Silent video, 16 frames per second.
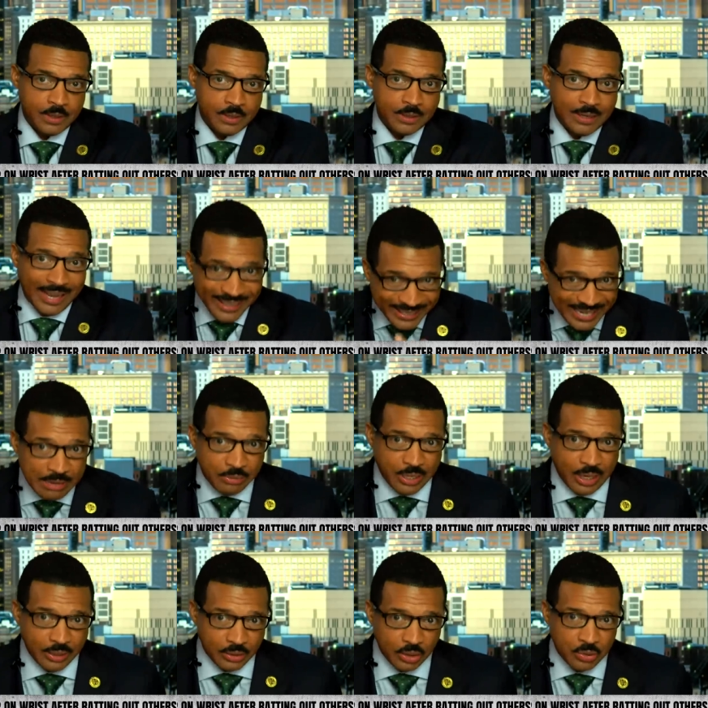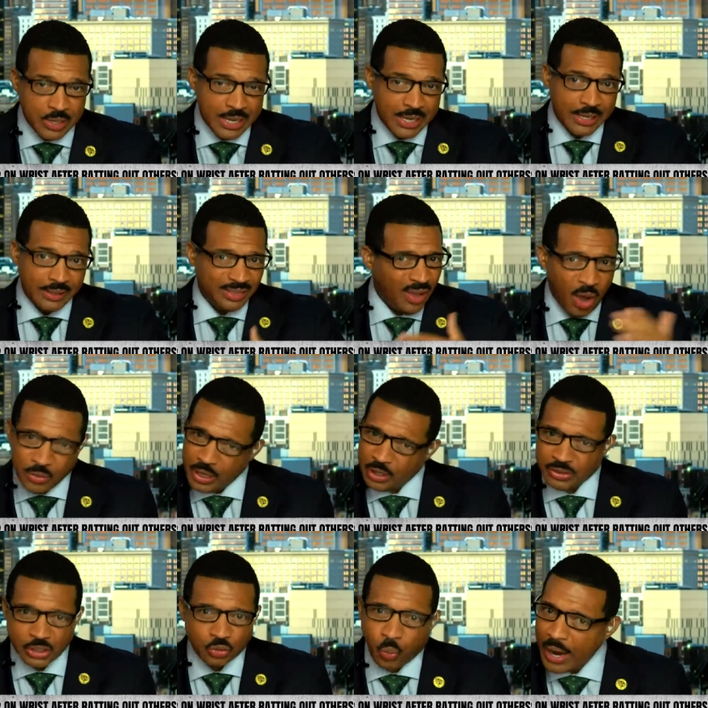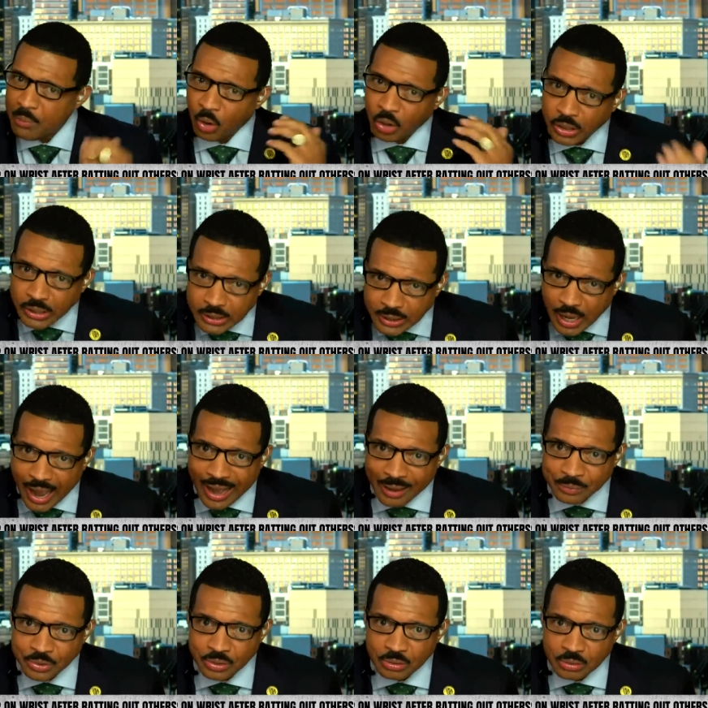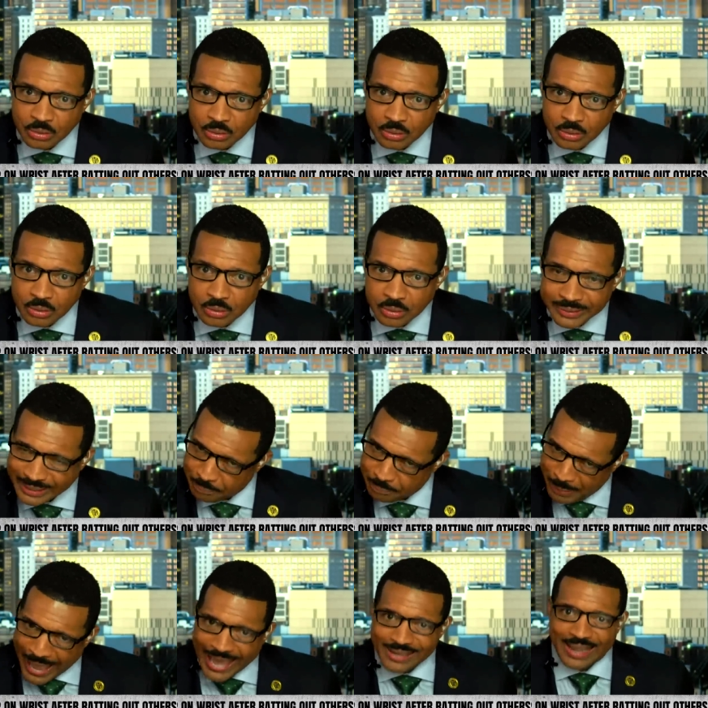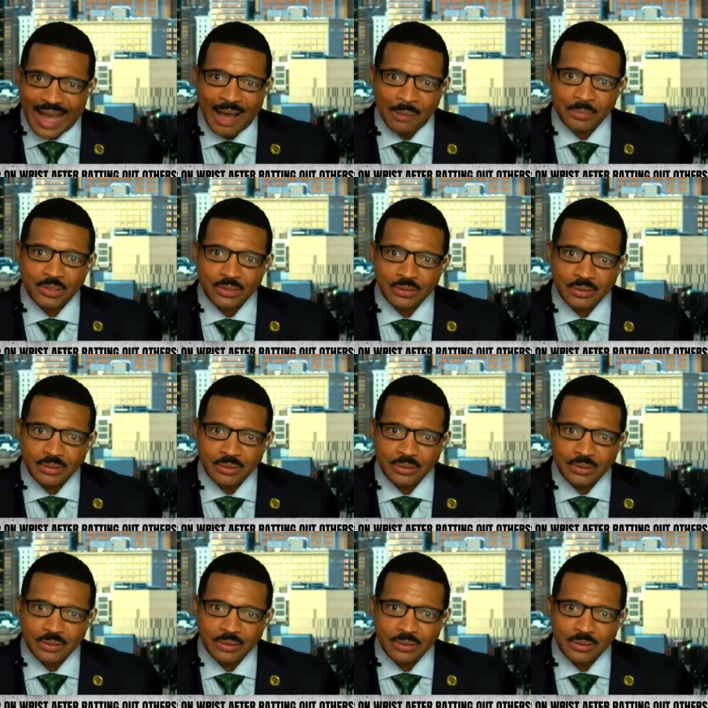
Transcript: Now they keep telling you, oh, they're just way more good cops than bad cops.